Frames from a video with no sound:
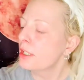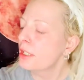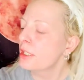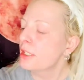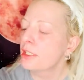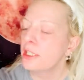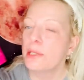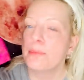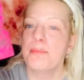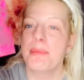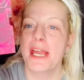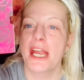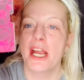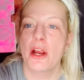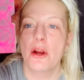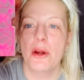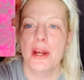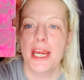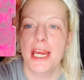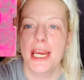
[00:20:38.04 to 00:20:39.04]
the
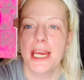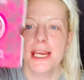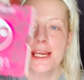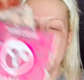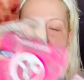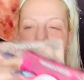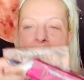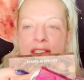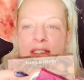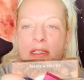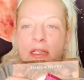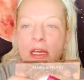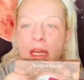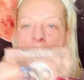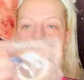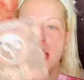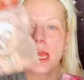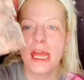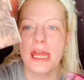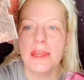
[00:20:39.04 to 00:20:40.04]
berries,
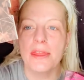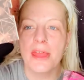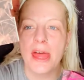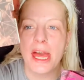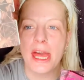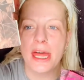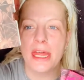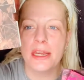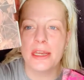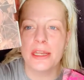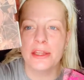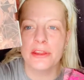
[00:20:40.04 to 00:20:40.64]
and then the